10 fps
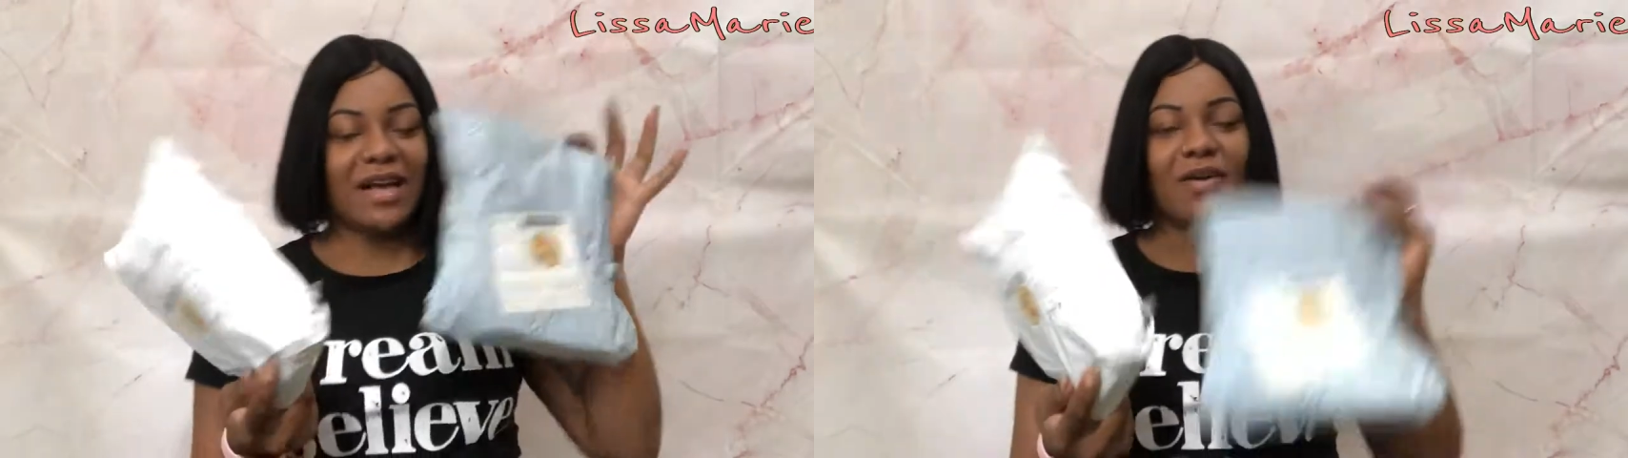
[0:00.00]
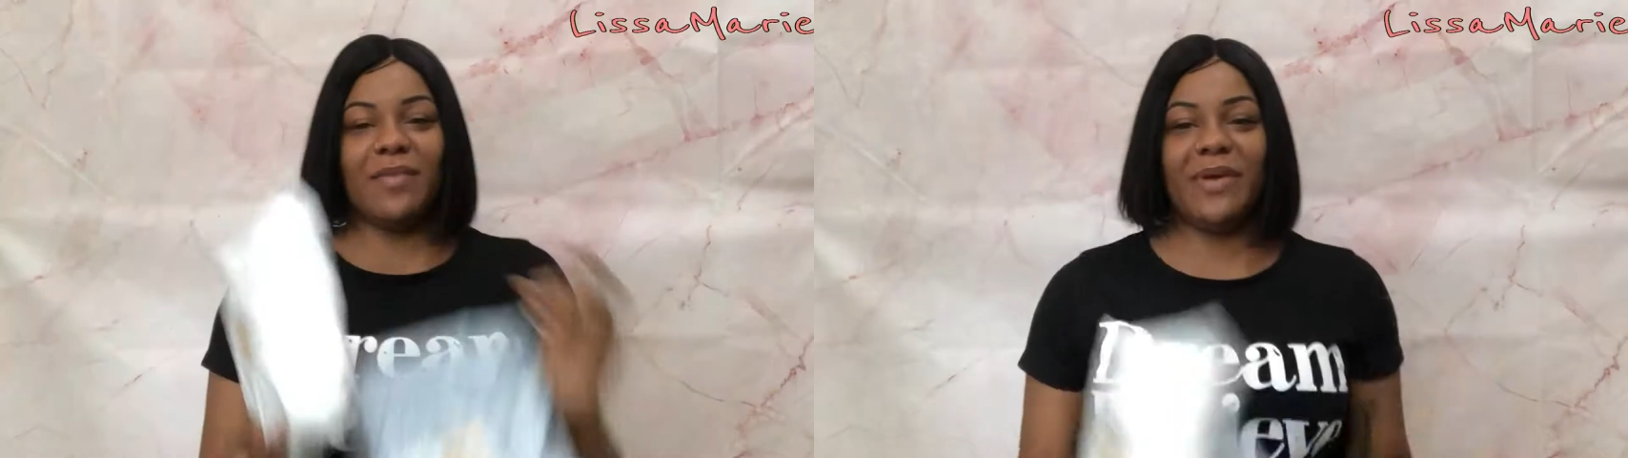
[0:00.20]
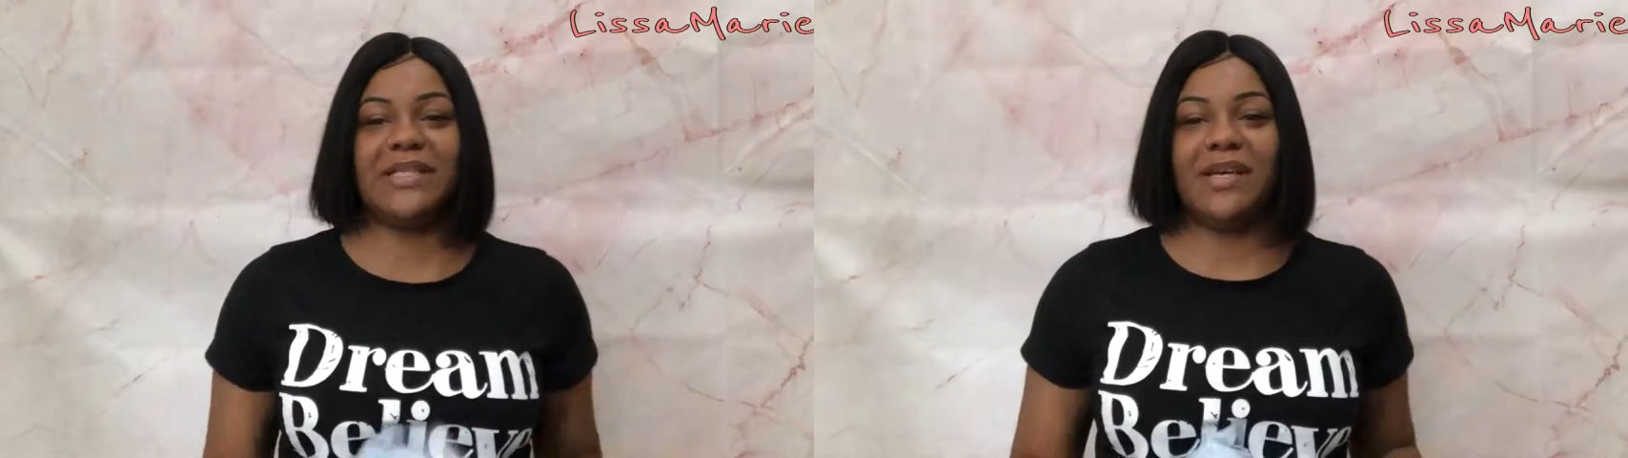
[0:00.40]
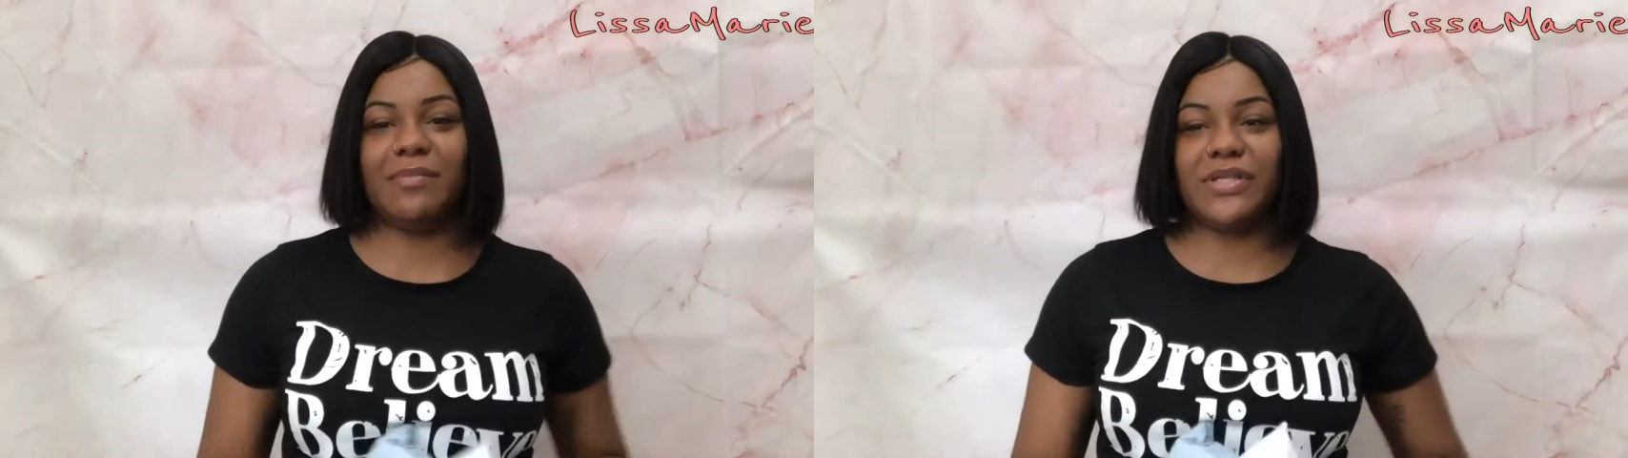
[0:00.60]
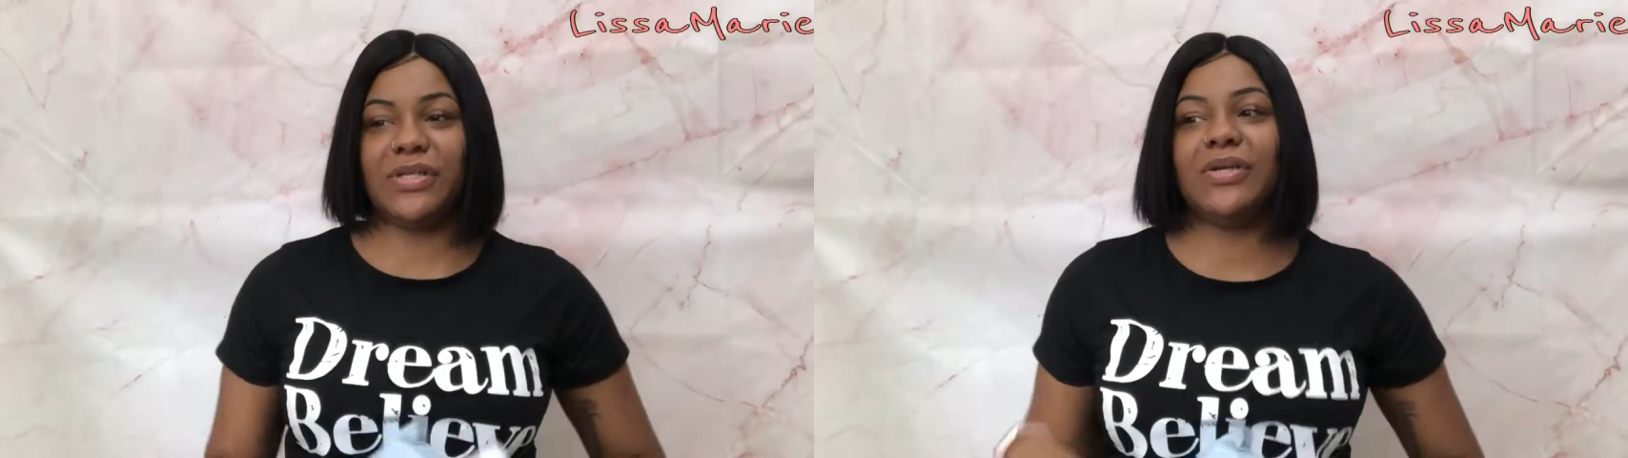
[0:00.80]
I only picked up
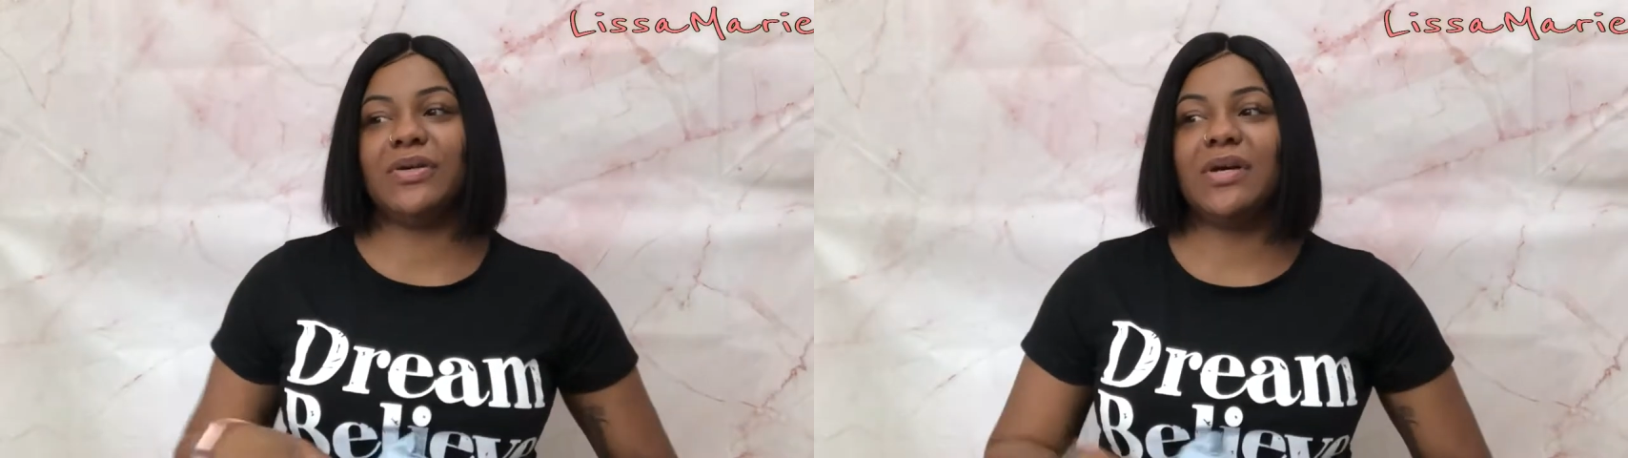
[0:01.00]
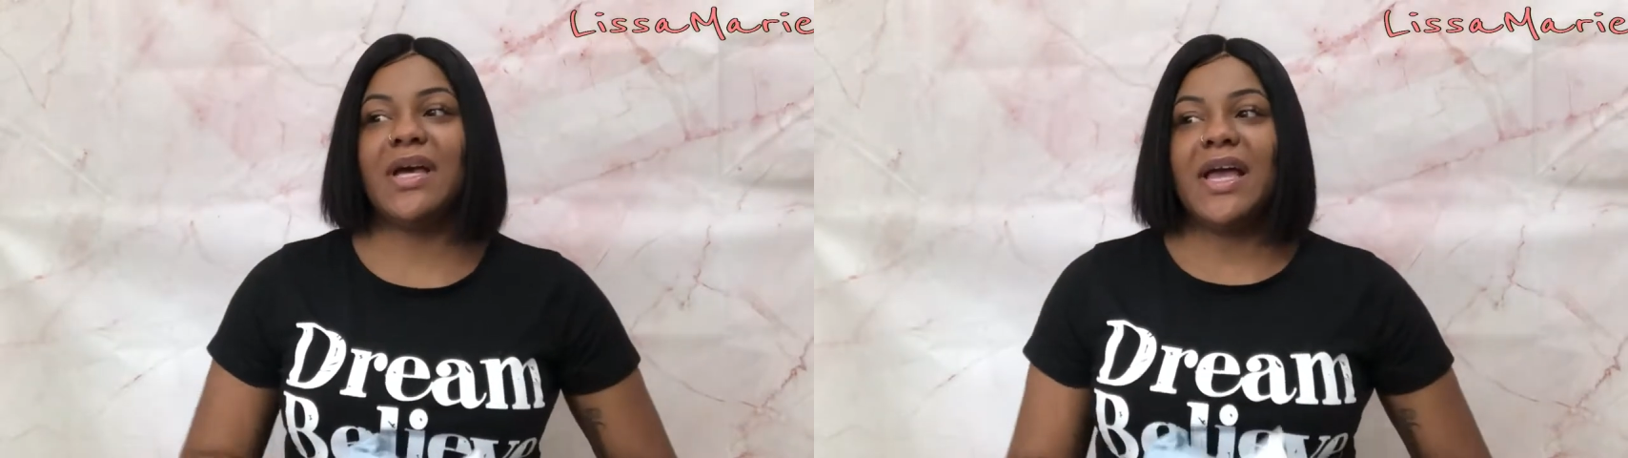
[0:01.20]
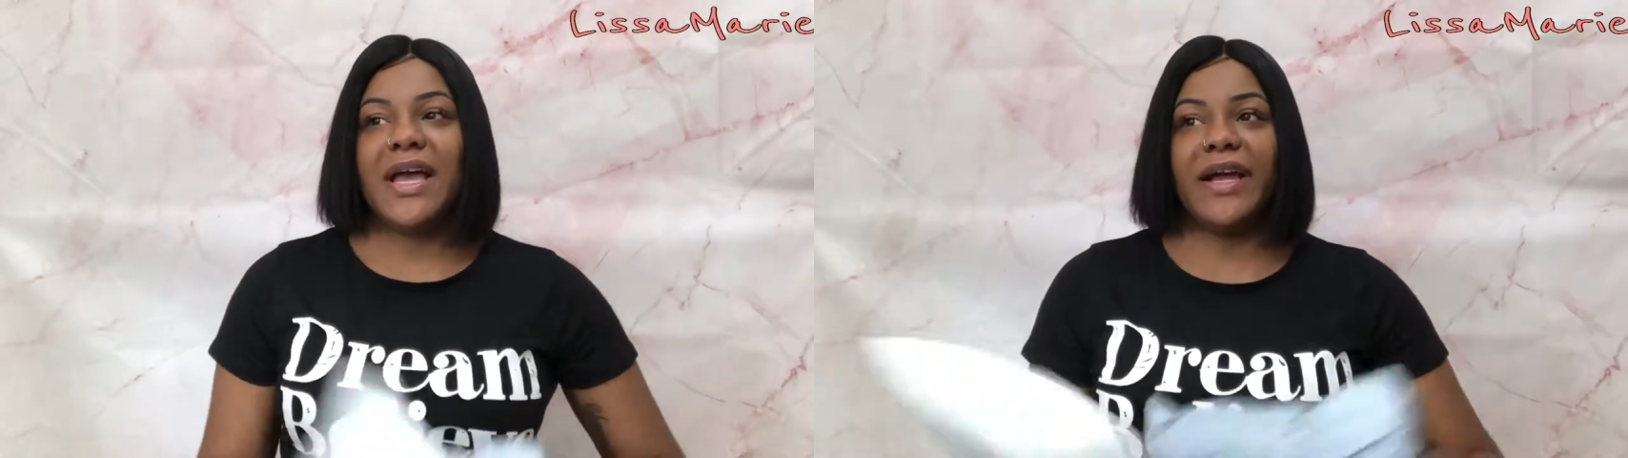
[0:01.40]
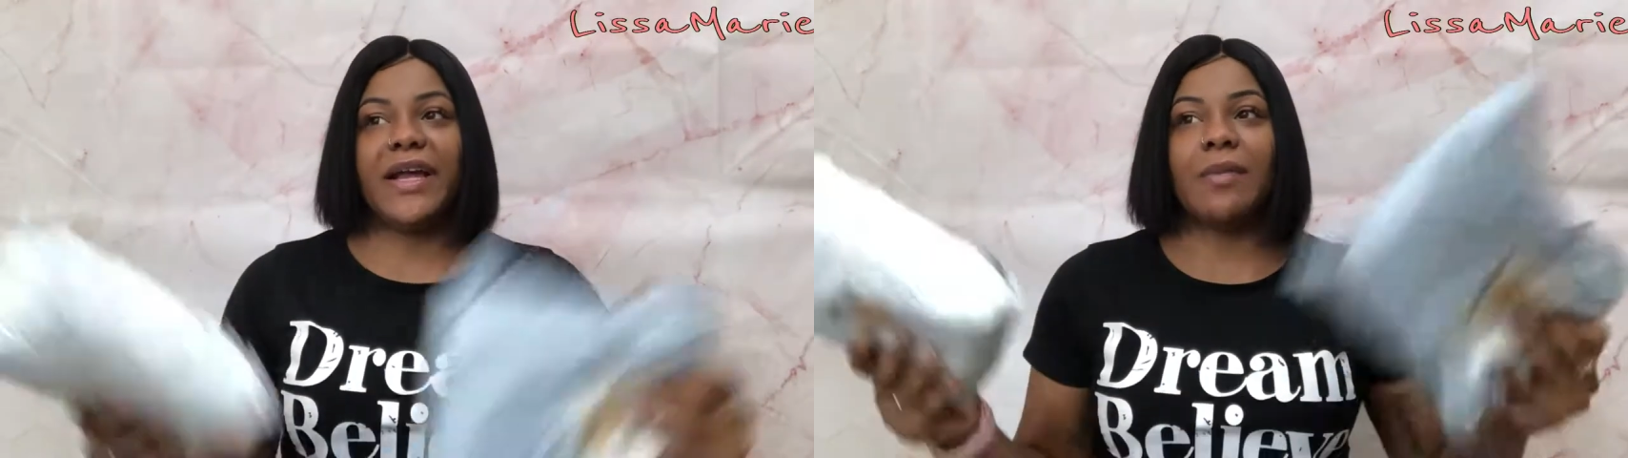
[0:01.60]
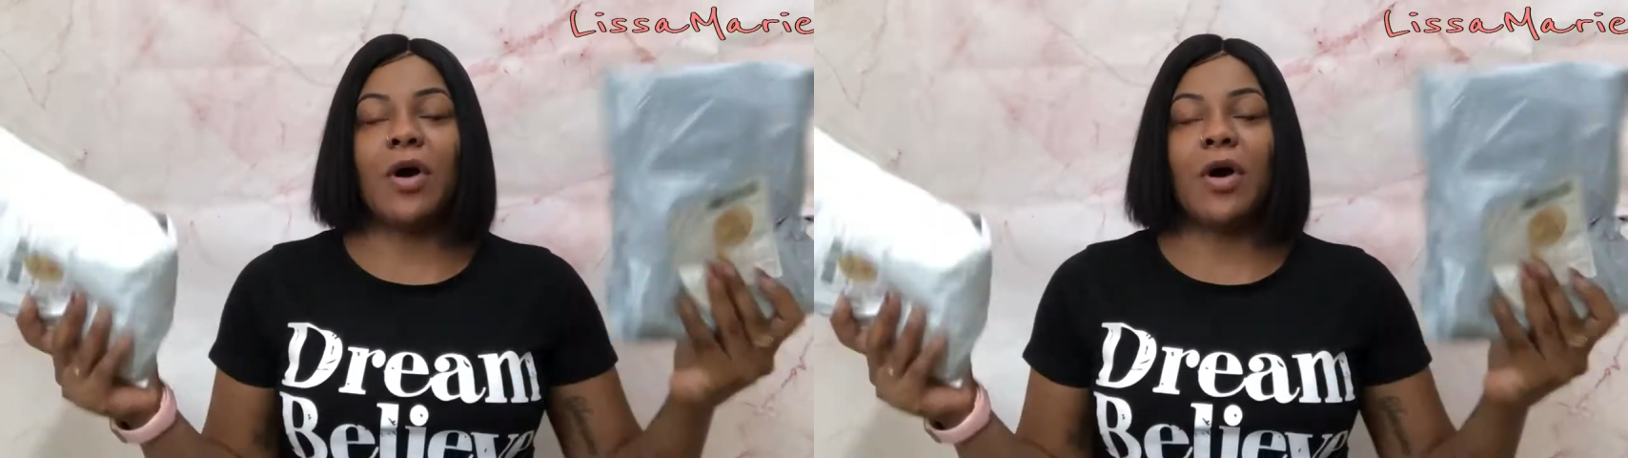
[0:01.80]
two and I'm